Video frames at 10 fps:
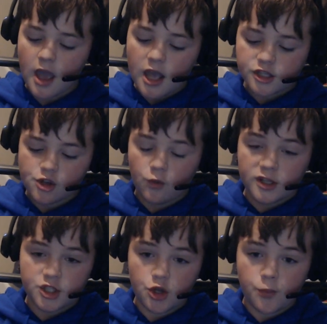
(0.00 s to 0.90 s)
So
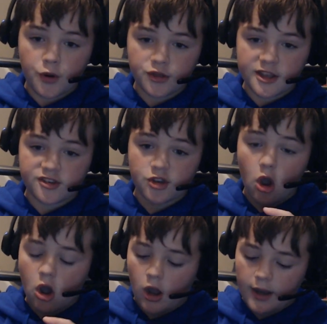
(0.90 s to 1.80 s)
once you put this
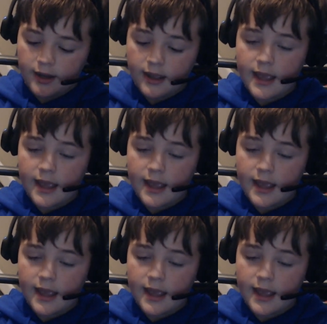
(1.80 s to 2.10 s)
on,